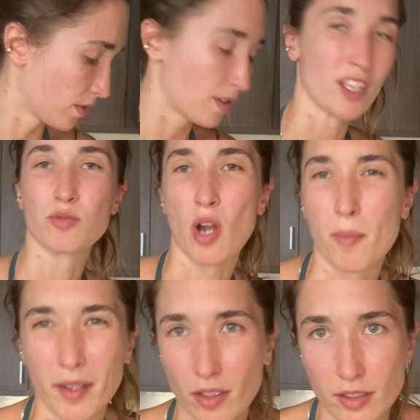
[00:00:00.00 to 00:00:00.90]
It's raw
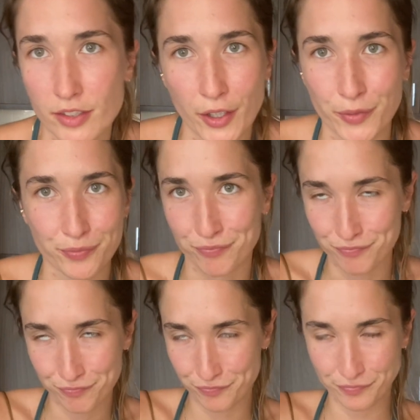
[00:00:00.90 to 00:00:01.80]
milk, so
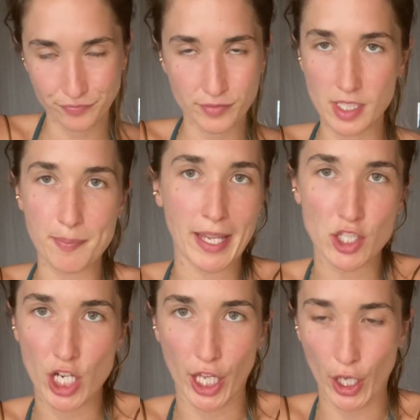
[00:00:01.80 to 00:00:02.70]

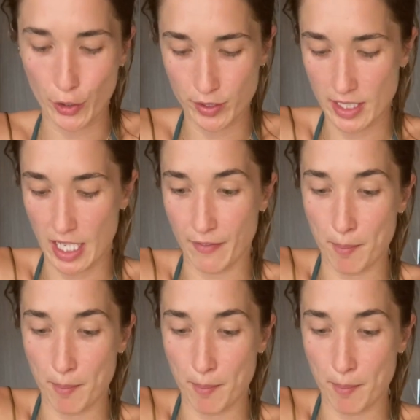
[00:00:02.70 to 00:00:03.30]
manchego. It's not even